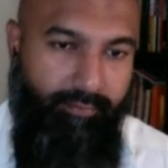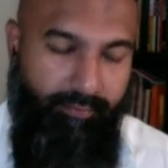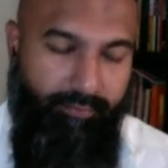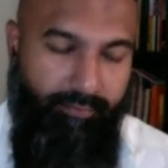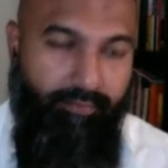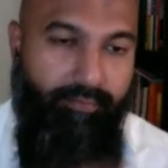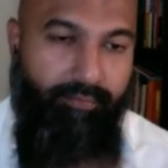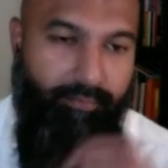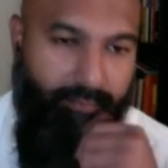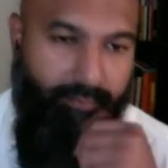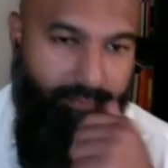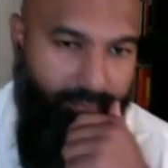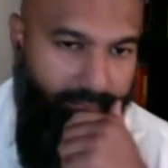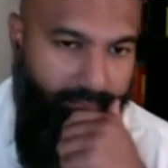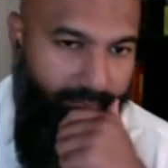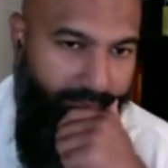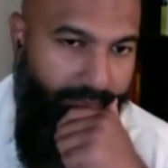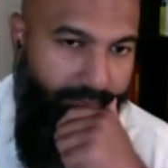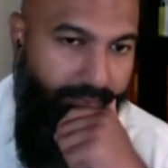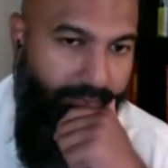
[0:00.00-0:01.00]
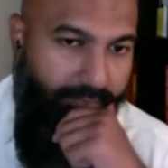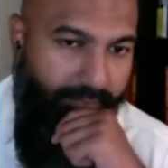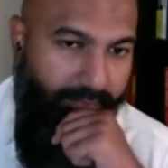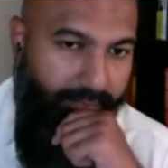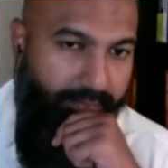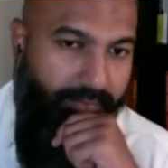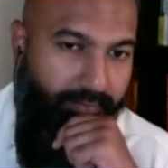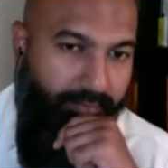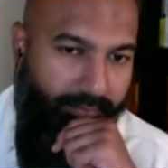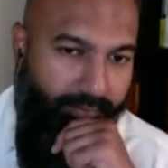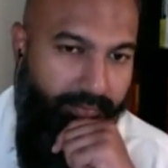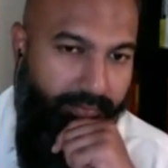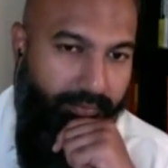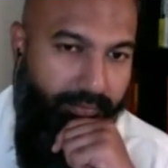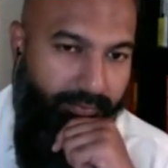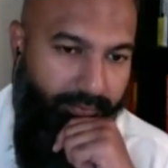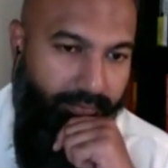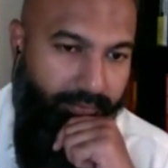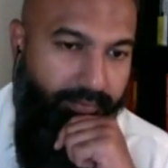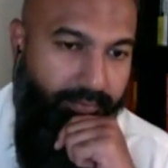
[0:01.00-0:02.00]

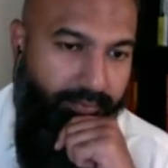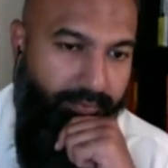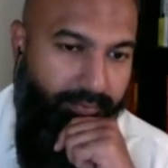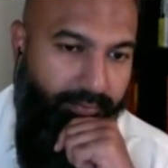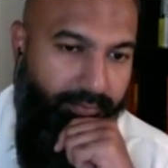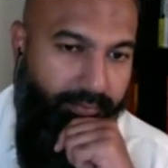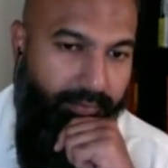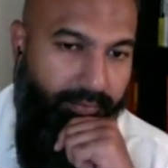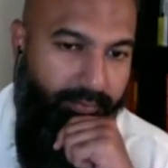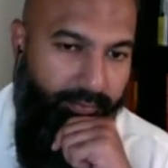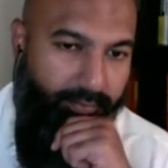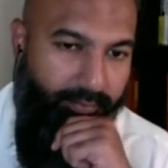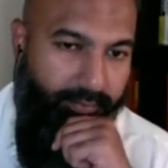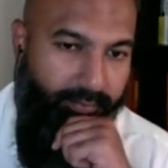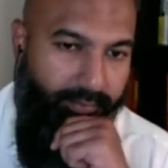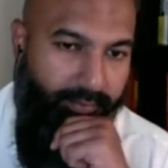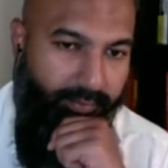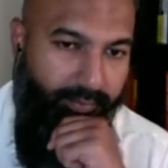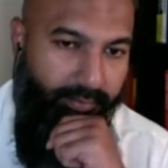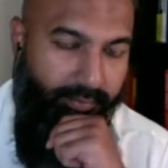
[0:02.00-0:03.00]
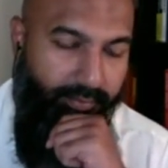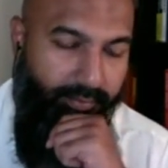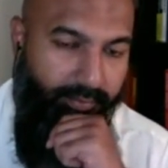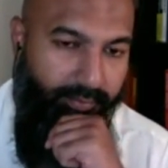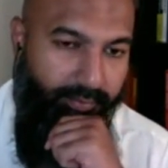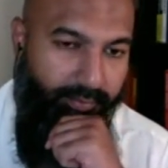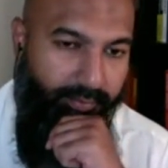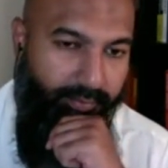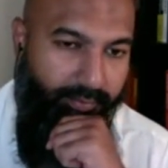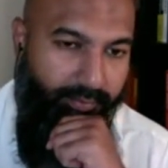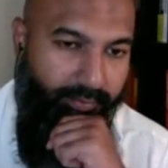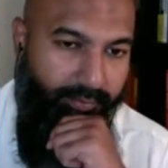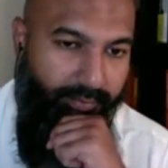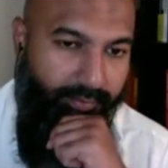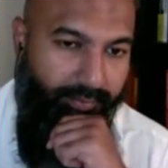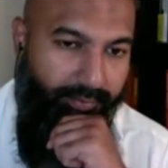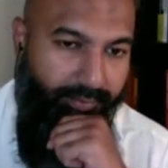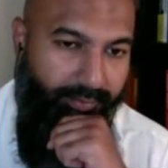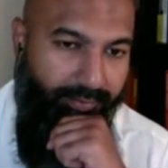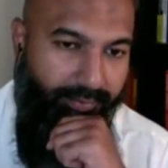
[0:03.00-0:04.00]

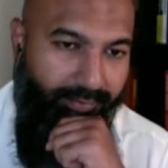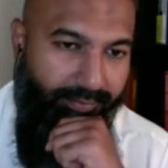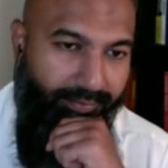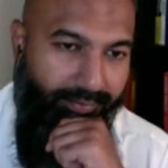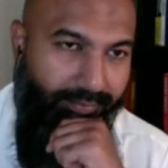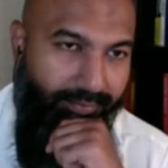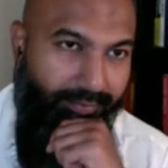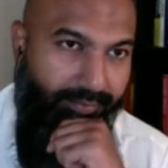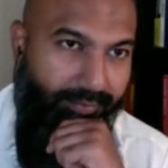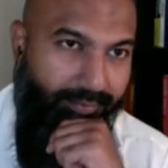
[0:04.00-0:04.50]
(not speaking)